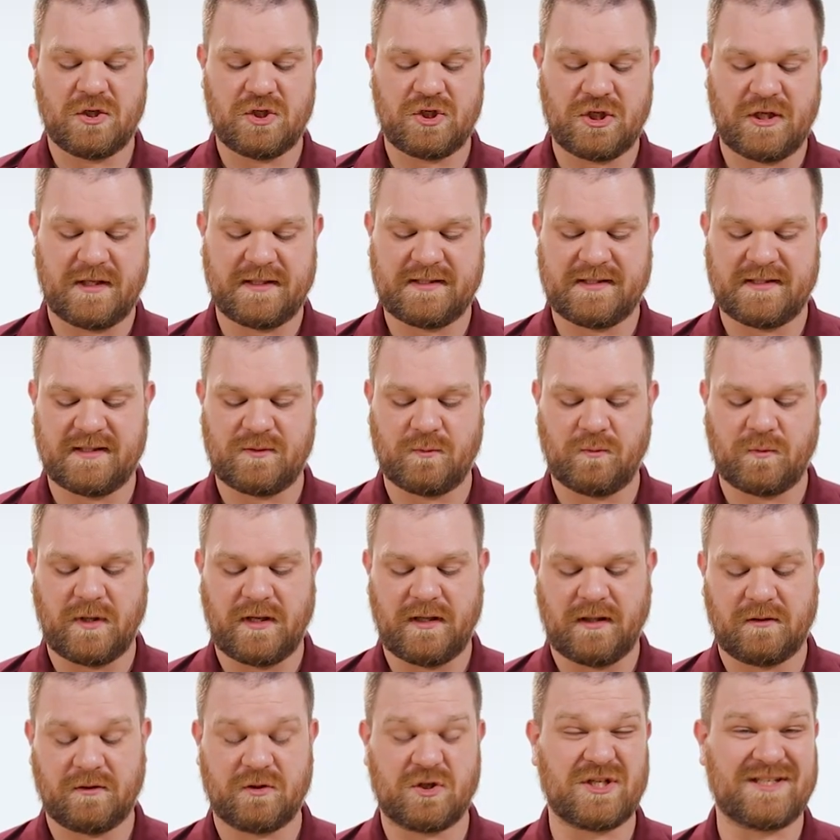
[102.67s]
just as
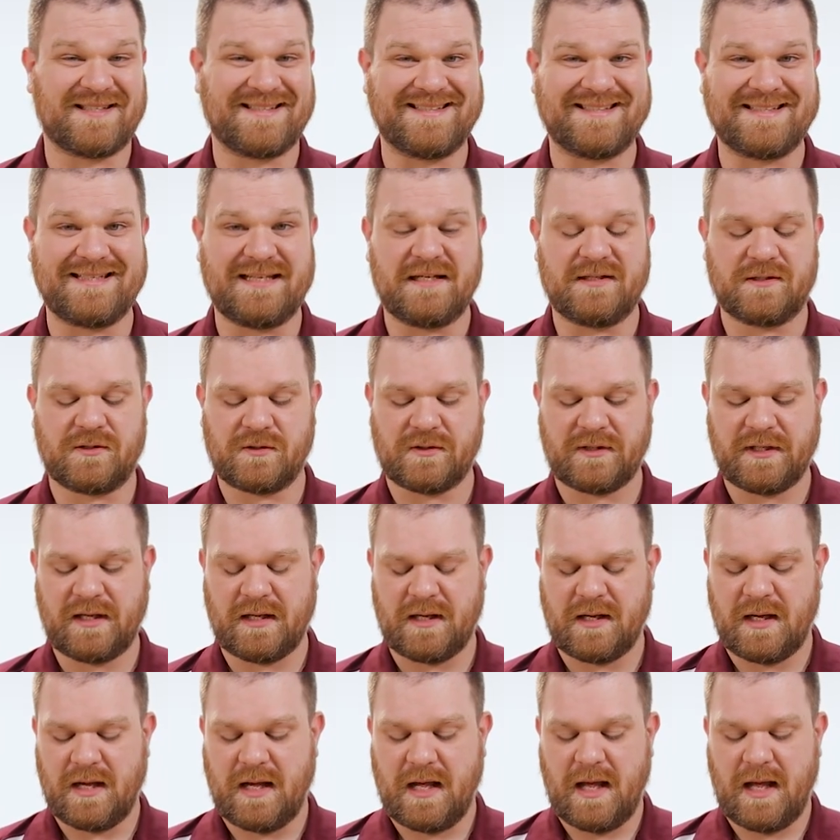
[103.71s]
well or just as easily.